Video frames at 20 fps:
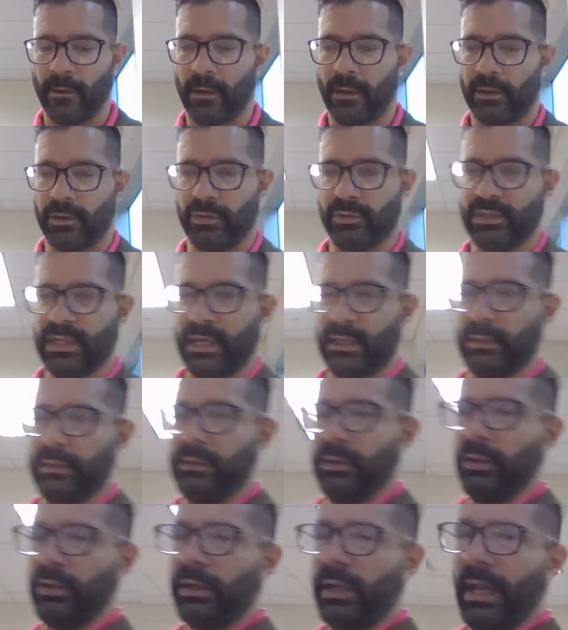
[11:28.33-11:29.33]
you take a
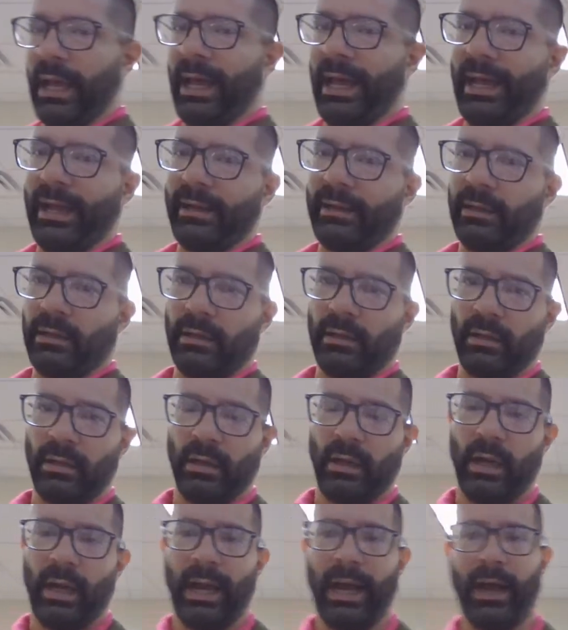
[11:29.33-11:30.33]
look at
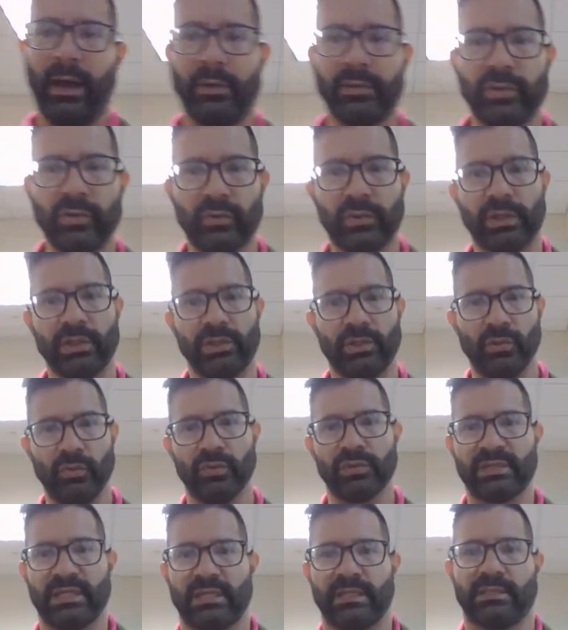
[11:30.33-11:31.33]
how you can
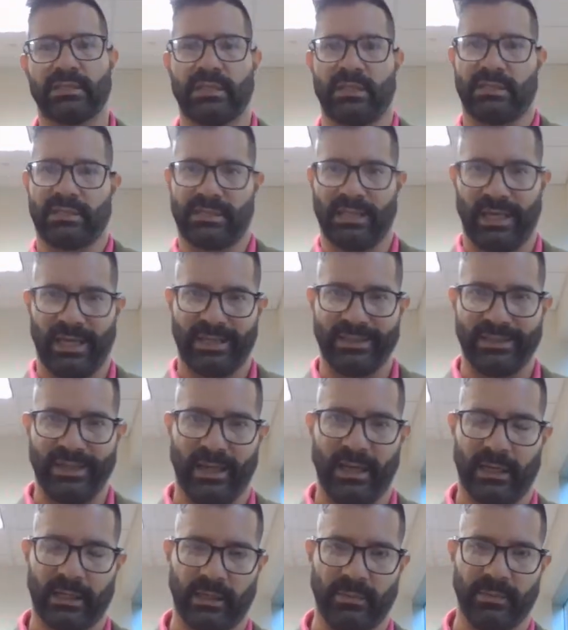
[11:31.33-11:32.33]
use it to sign
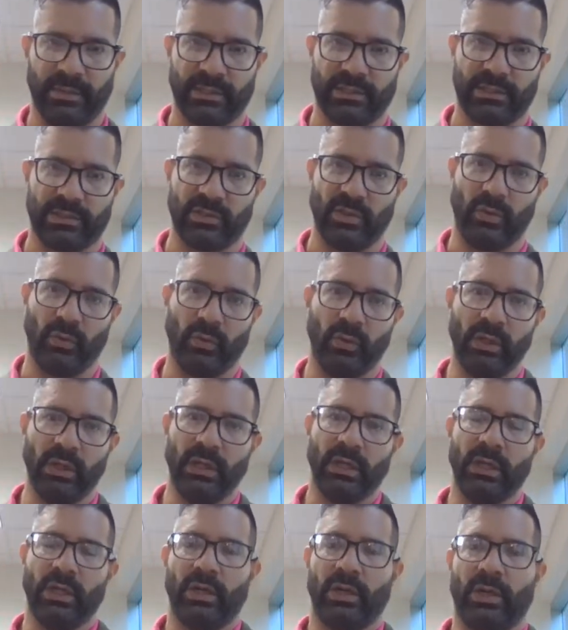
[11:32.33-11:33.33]
documents. So
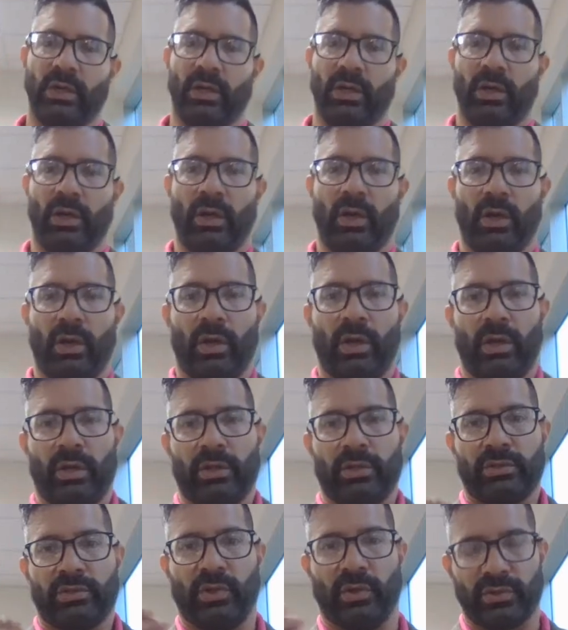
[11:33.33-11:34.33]

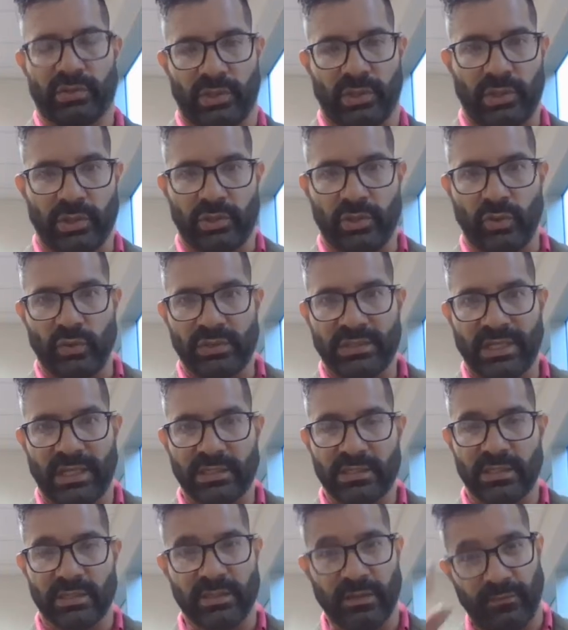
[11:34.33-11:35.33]
those are the two
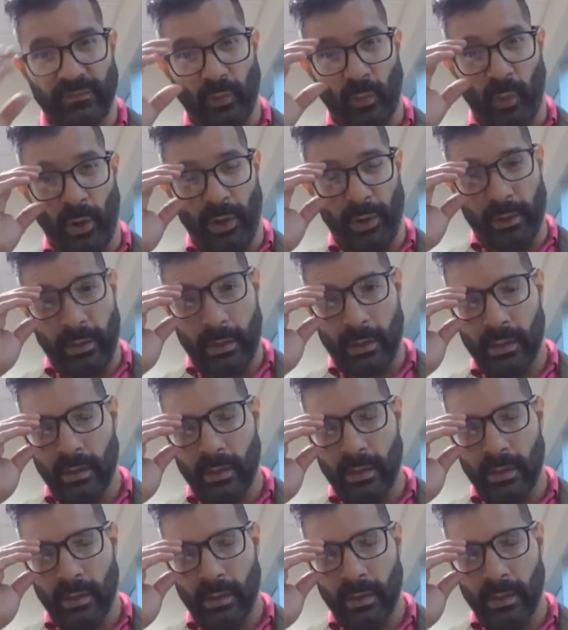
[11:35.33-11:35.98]
senses of the word.